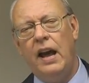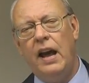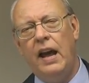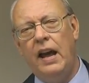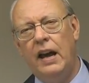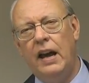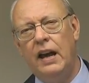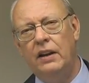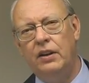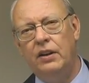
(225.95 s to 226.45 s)

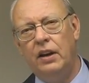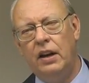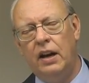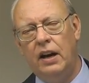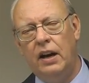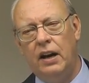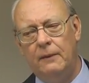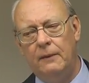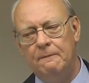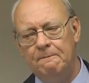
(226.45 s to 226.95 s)
And
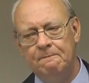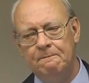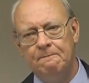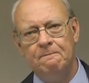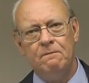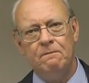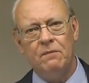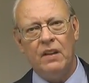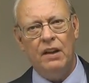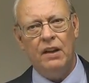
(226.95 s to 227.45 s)
um,
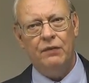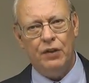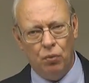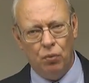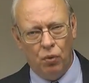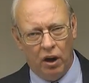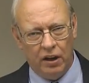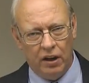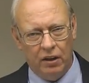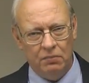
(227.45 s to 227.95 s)
if
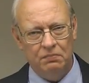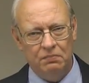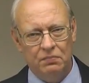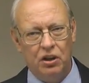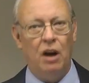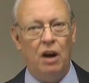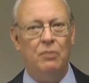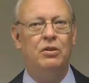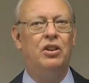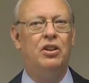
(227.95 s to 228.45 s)
you want to
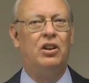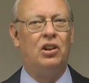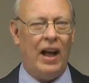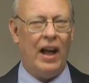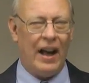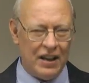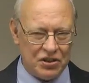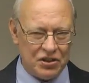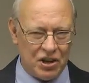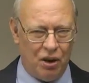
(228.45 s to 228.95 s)
come to the
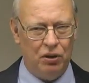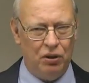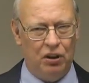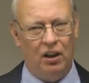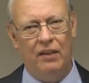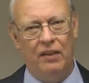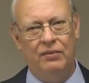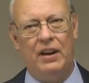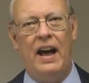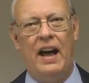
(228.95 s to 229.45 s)
class, I would
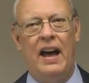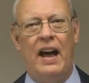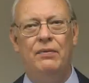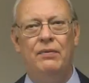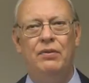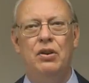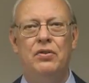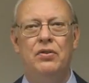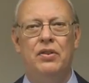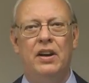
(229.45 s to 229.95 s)
love to
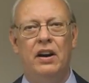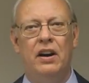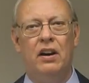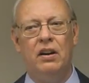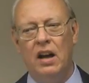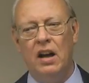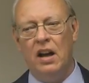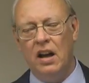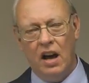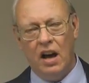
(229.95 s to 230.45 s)
have you
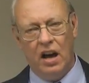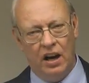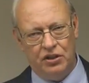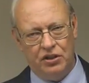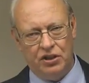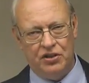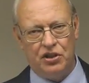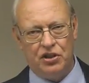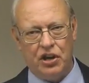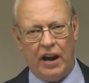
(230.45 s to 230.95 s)
there. Uh,
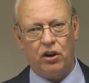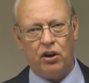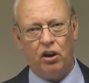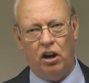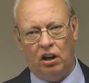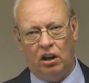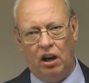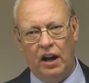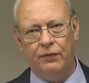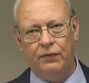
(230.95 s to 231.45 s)
just check
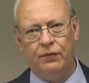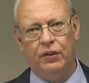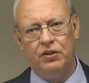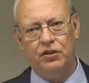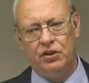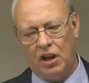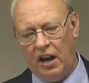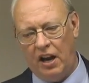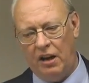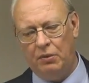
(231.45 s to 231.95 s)
online for
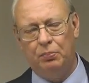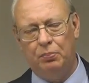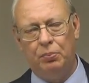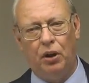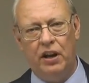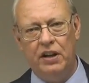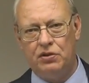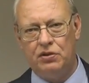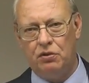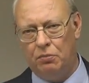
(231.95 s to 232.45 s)
the time and
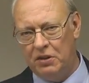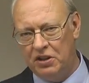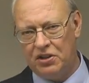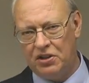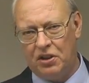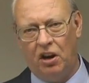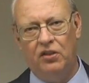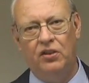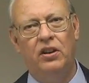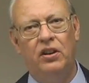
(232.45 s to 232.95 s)
place. We'll be
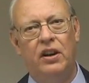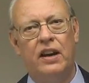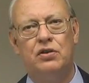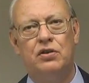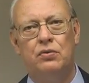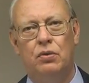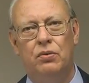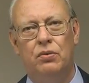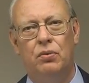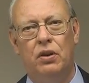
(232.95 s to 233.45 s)
starting the
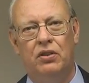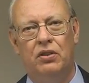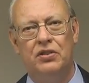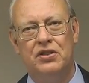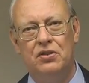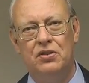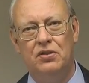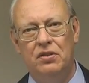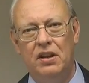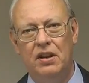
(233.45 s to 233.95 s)
next one real
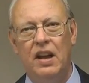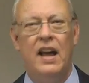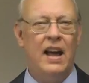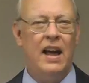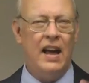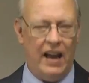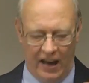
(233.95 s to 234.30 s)
soon.